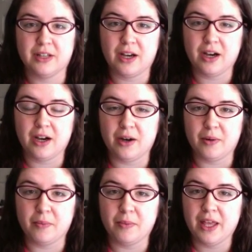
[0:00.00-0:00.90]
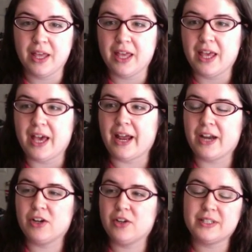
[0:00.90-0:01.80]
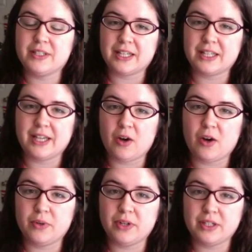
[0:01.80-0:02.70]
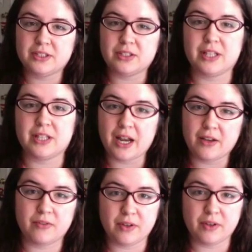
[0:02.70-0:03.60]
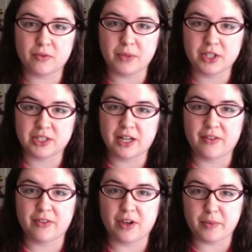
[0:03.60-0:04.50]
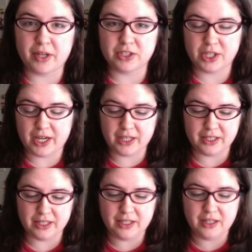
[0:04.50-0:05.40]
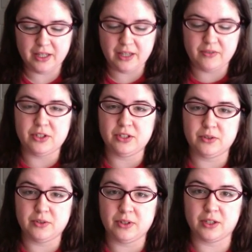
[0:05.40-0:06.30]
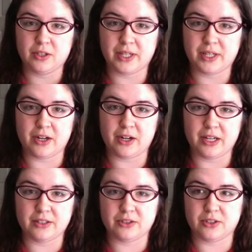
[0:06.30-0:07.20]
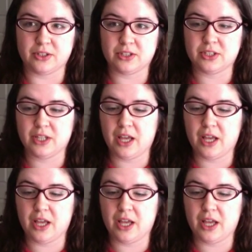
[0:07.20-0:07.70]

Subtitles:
And I don't know exactly how it works. There's a lot of information out there about channeling if you just do a quick internet search.